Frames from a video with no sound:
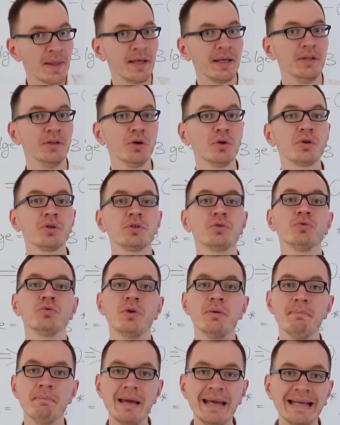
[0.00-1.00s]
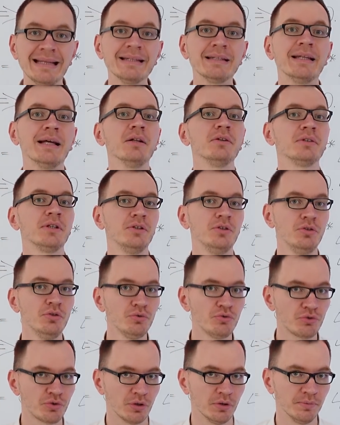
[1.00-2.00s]
in order to remain delta
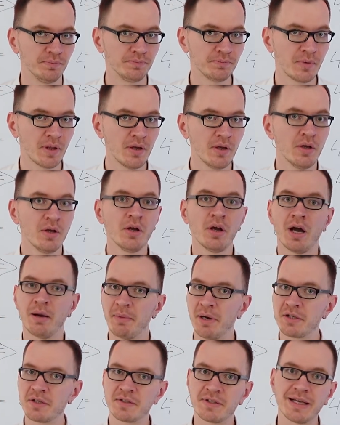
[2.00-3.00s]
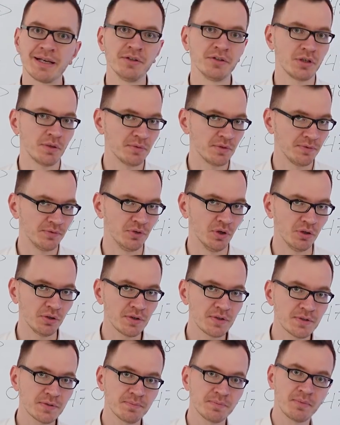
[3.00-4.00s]
neutral. How much is that in terms of
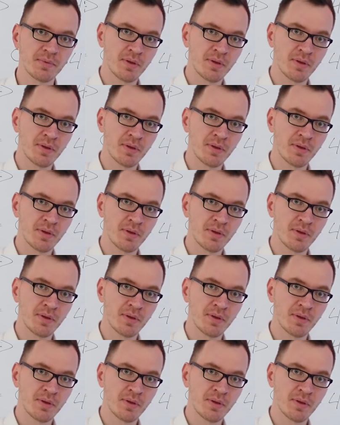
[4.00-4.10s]
dollars?